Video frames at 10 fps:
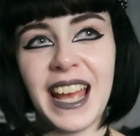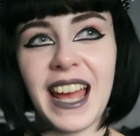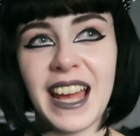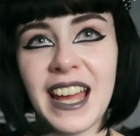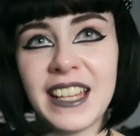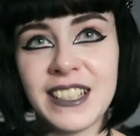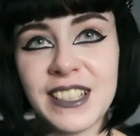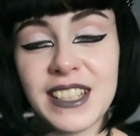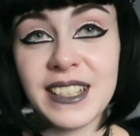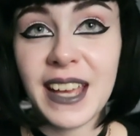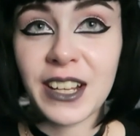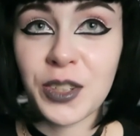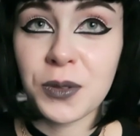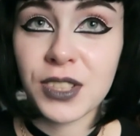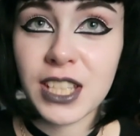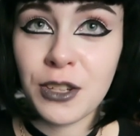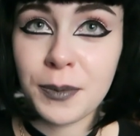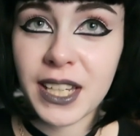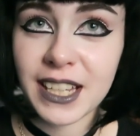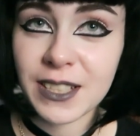And yeah, I will see you in
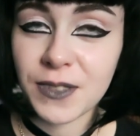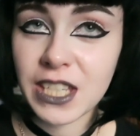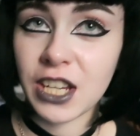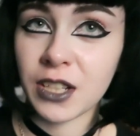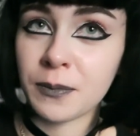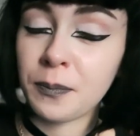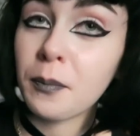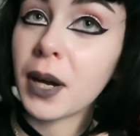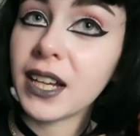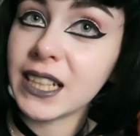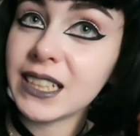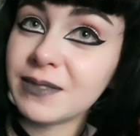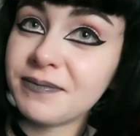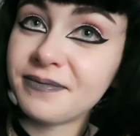my next video. Bye.